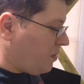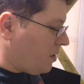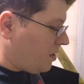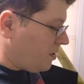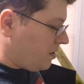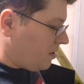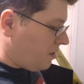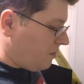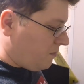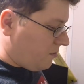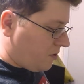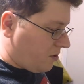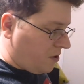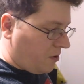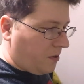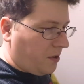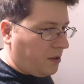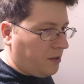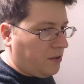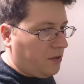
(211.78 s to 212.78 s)
But if you're
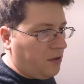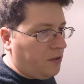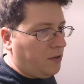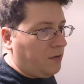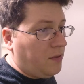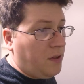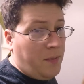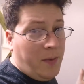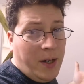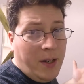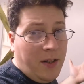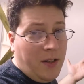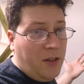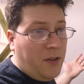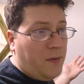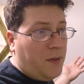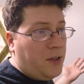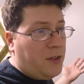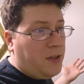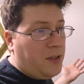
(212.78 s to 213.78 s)
going to an American
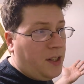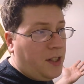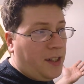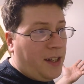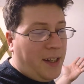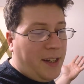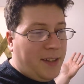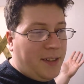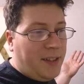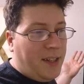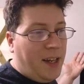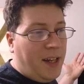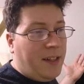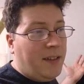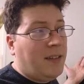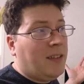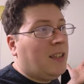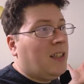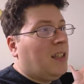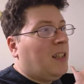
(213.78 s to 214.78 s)
university, like I
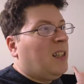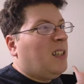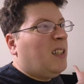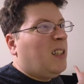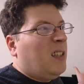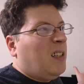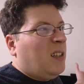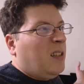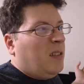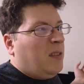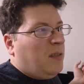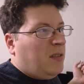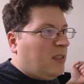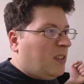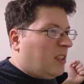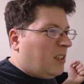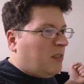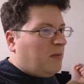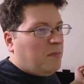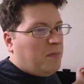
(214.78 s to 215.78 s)
said, you
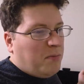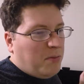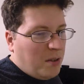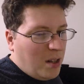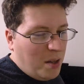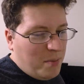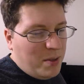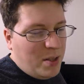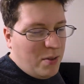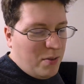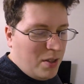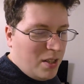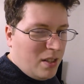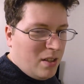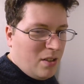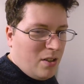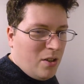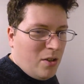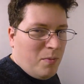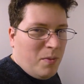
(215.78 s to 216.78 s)
know, probably don't need
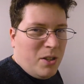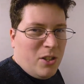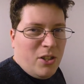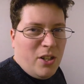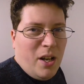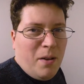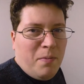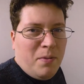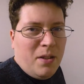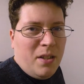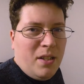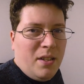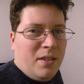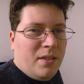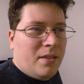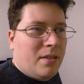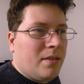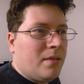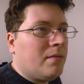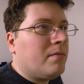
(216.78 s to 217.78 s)
to know much
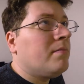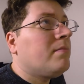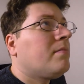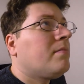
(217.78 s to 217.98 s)
Japanese,